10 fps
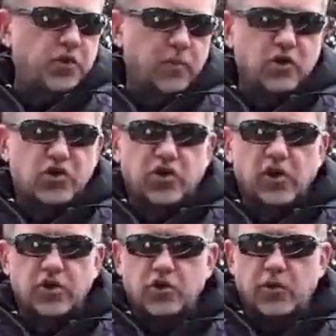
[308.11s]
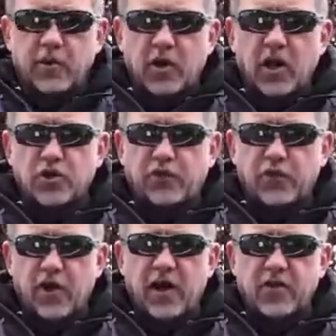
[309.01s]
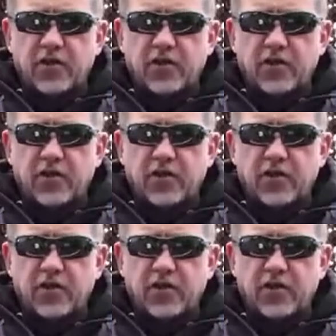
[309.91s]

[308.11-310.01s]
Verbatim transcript: so I'm going to steal his terminology for that.